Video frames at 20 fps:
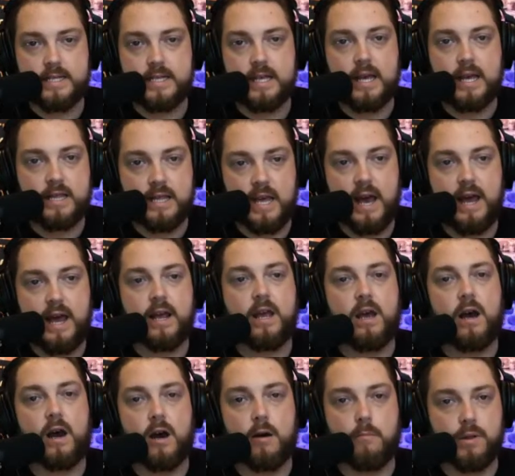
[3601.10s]
get that
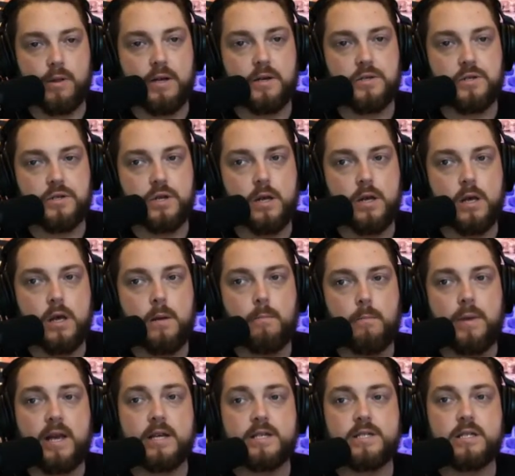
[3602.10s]
accomplished,
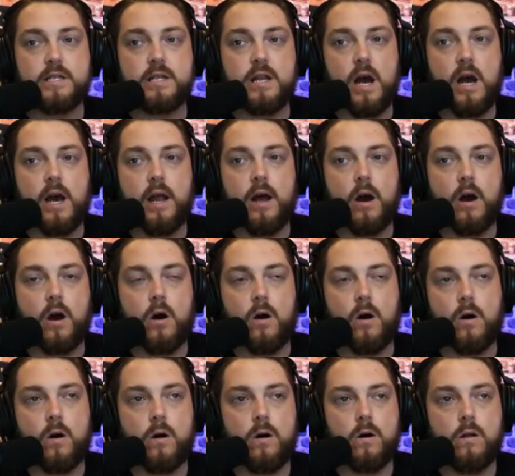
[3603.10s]
because not
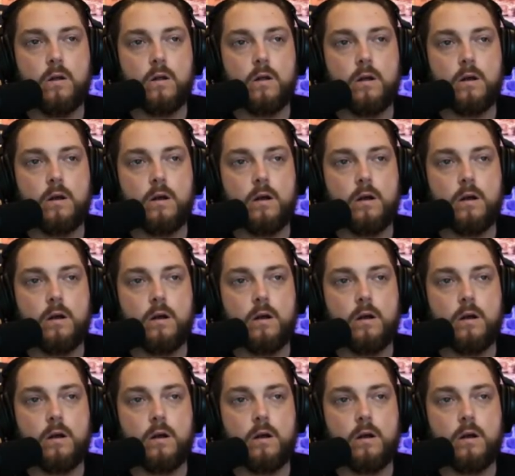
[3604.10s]
all